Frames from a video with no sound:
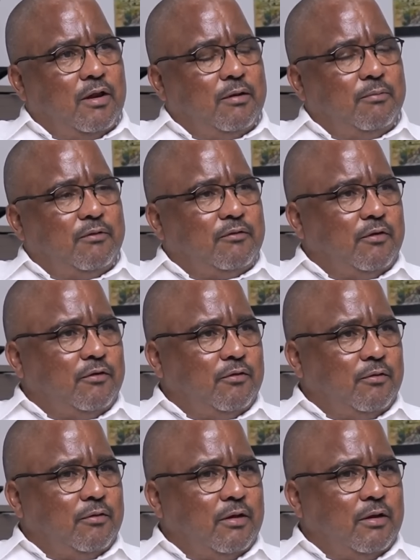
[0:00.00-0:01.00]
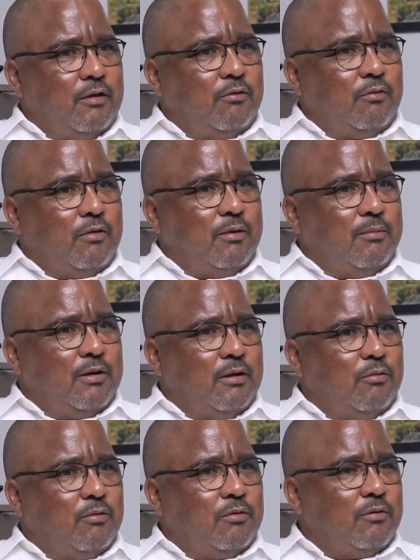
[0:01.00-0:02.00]
Administration and I told him that,
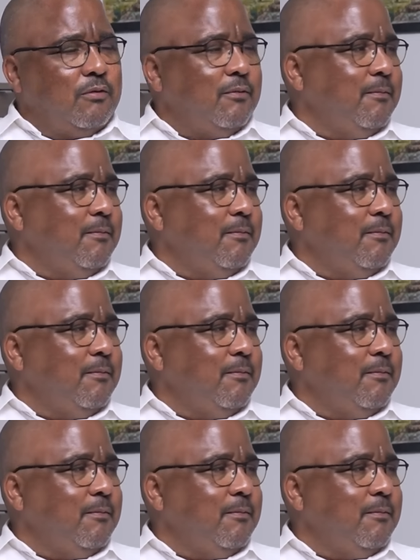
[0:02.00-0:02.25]
look,